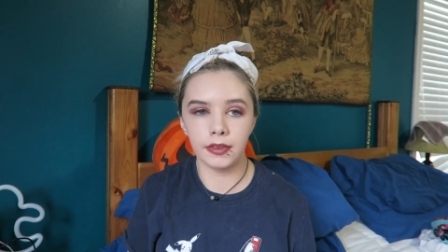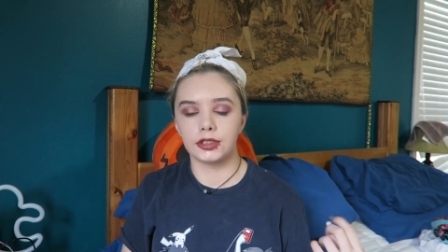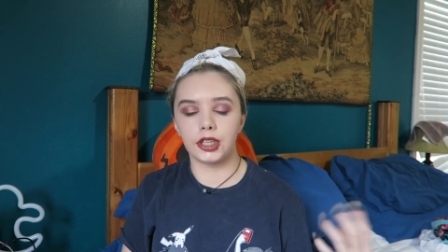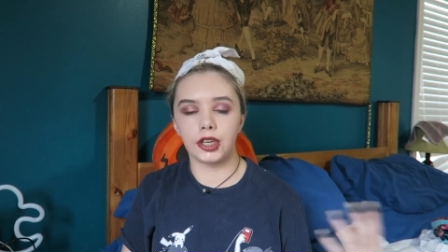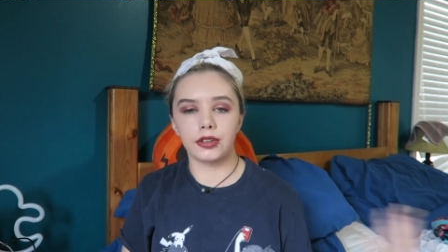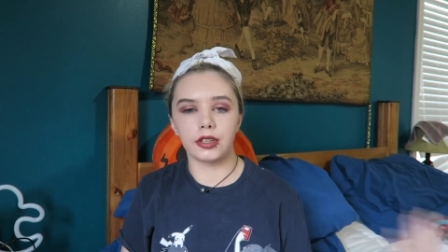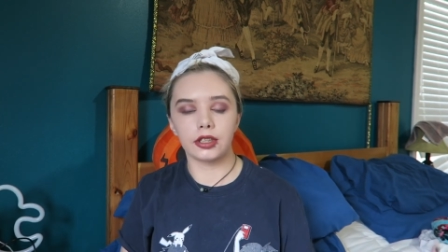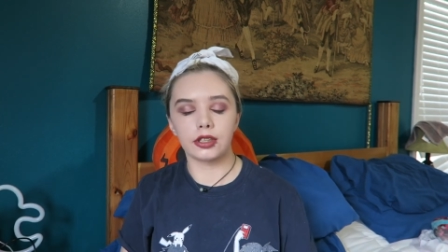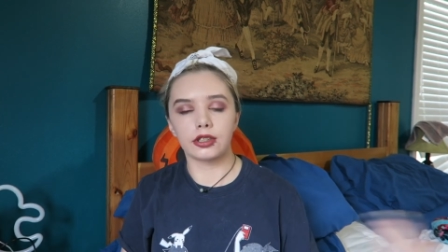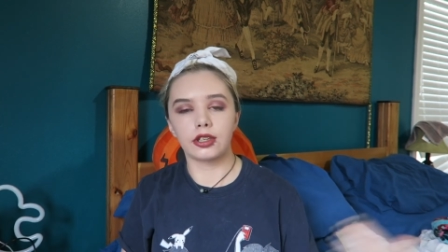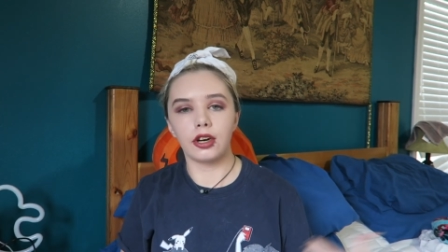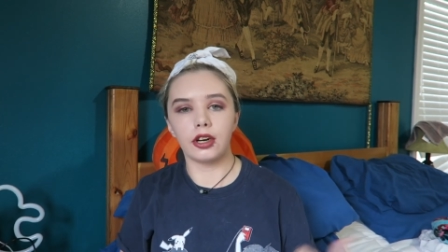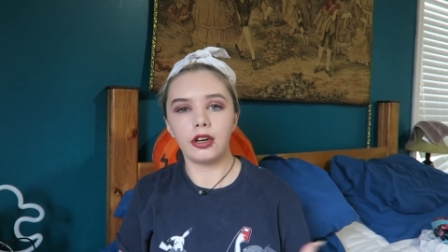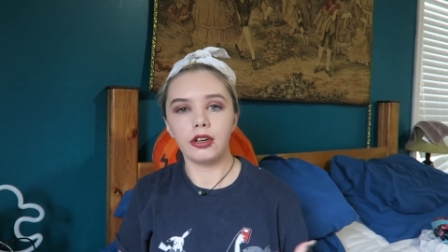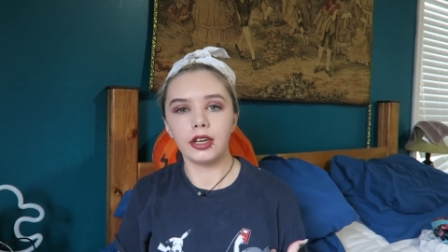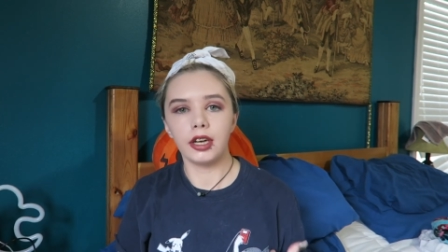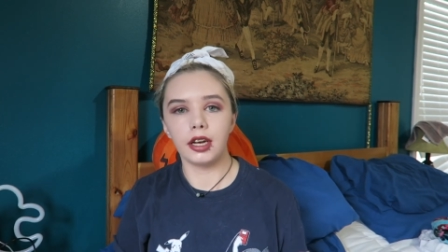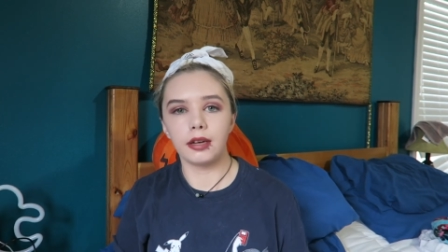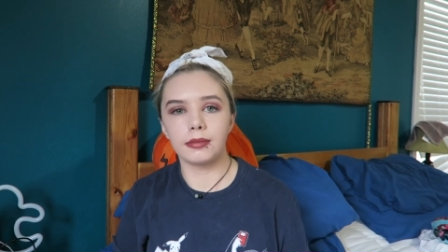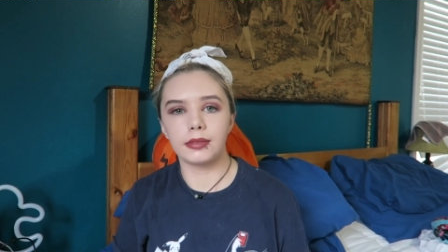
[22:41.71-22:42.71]
So this girl
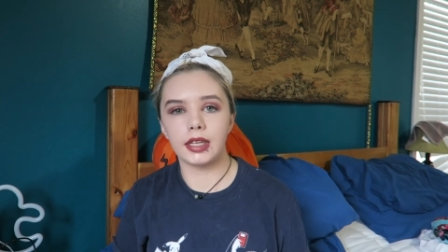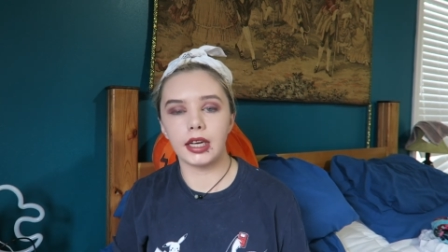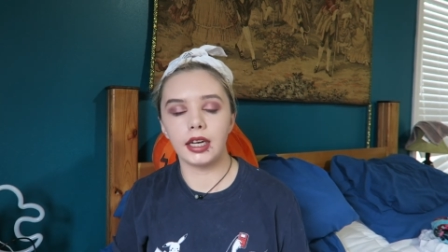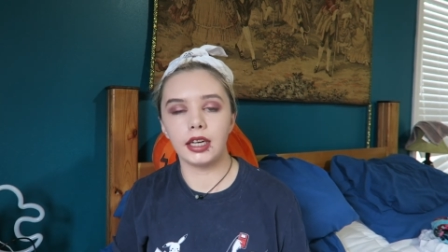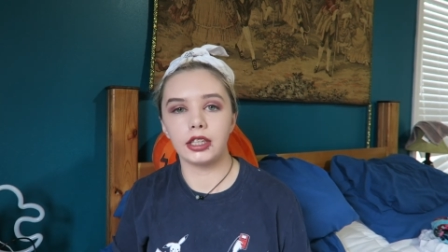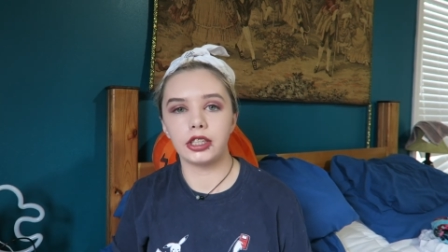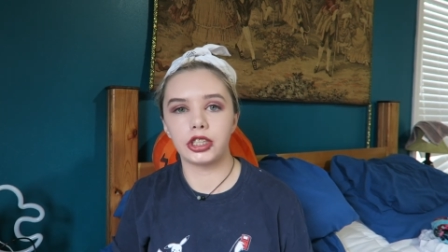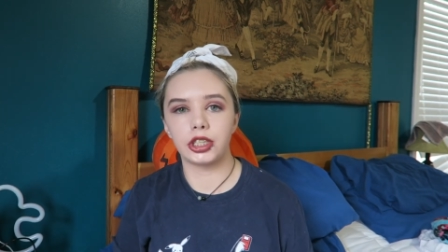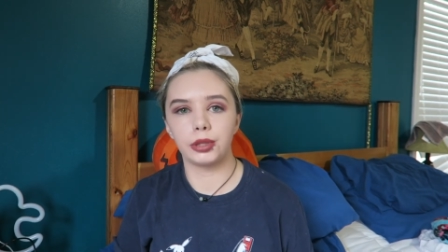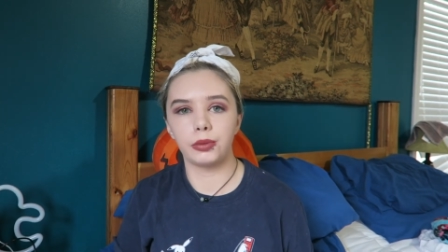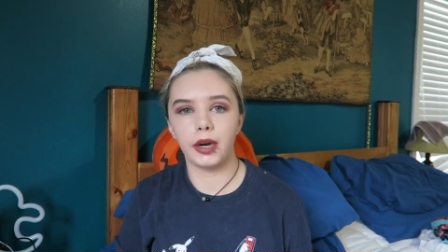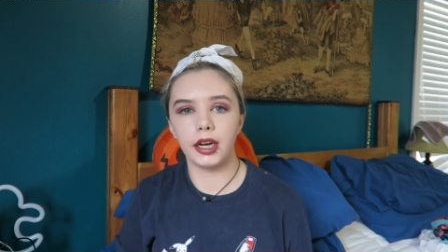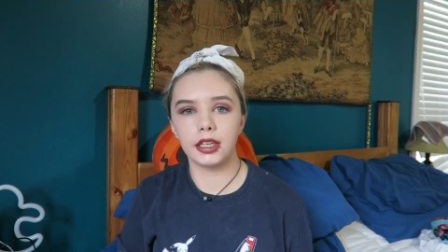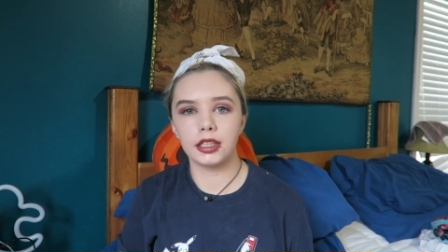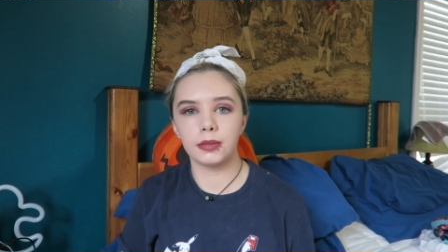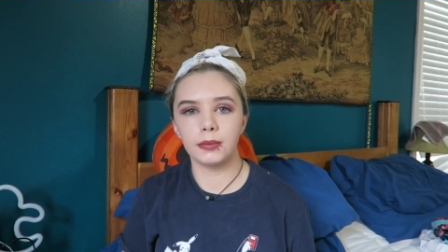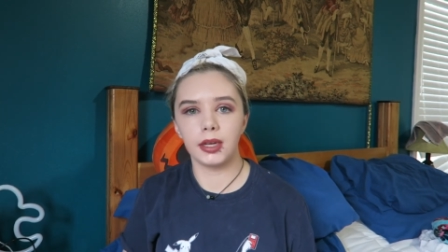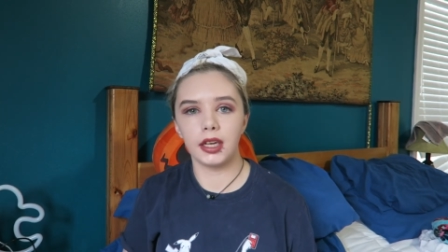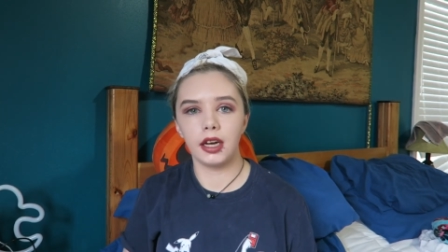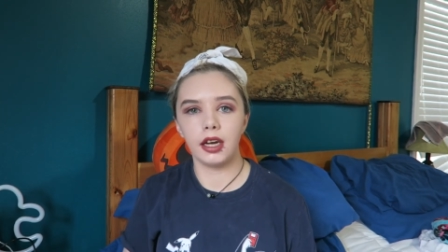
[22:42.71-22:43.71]
comes in and she
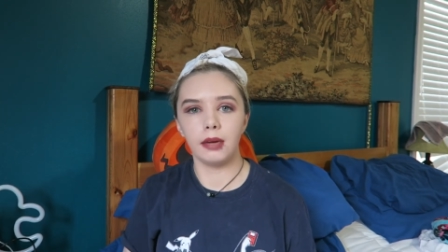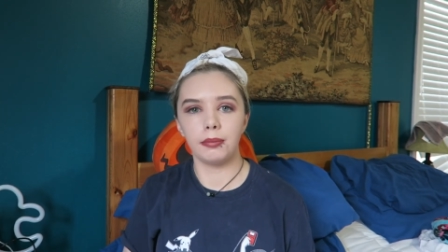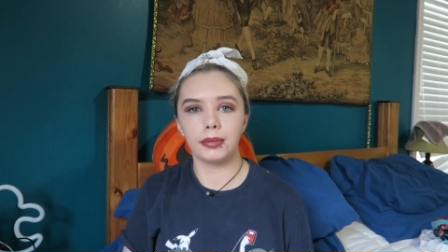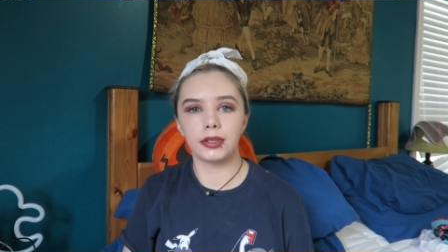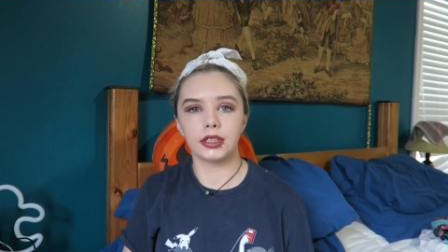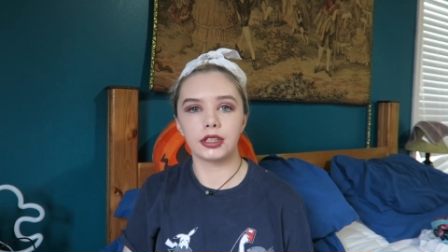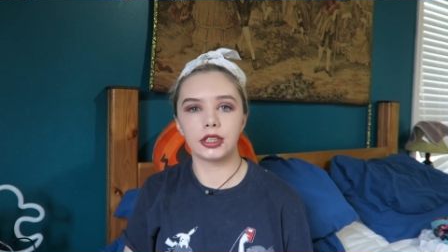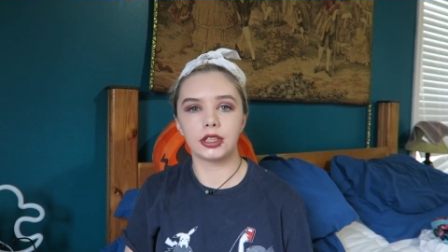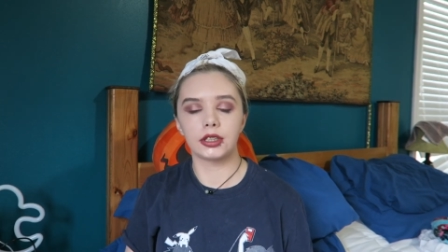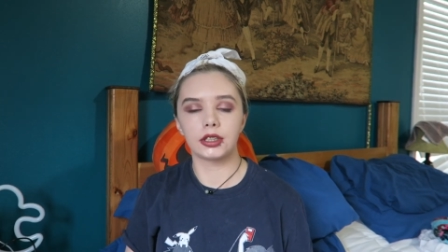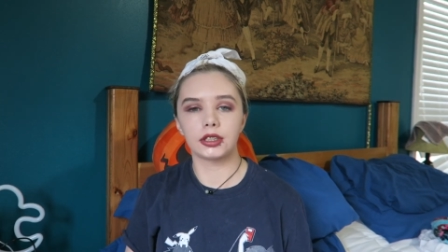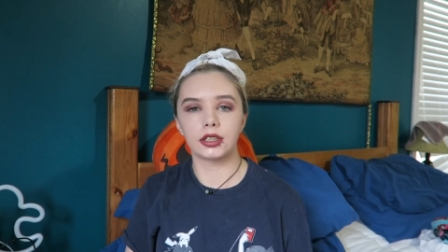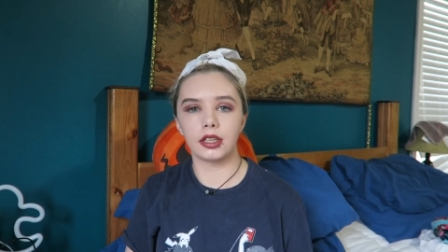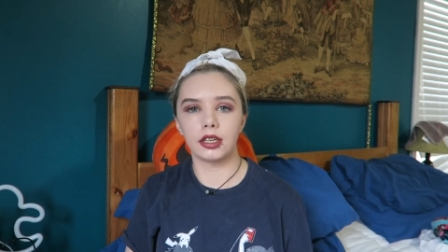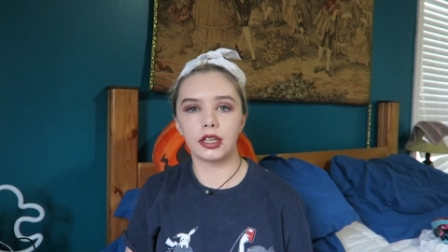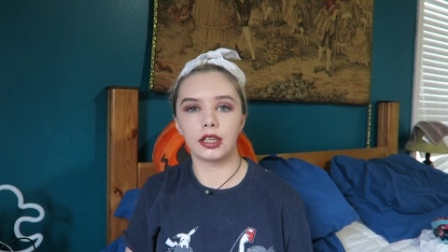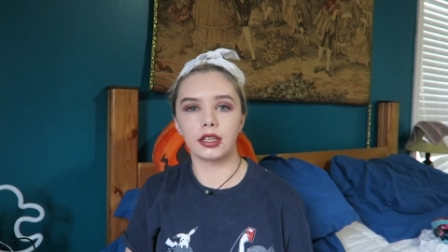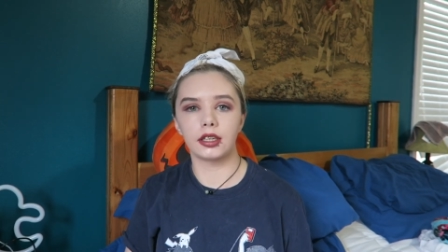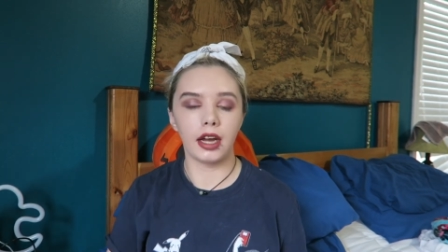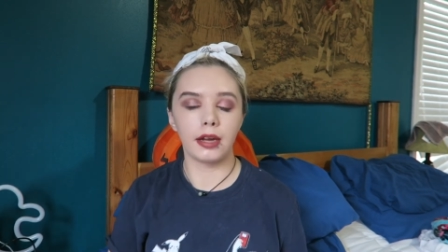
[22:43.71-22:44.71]
wakes me up and she's
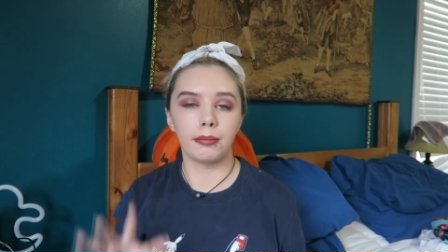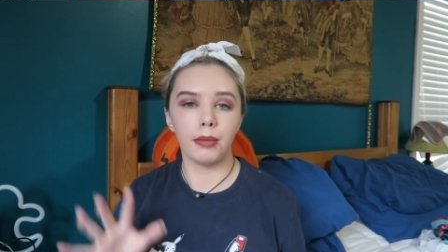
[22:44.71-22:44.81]
like,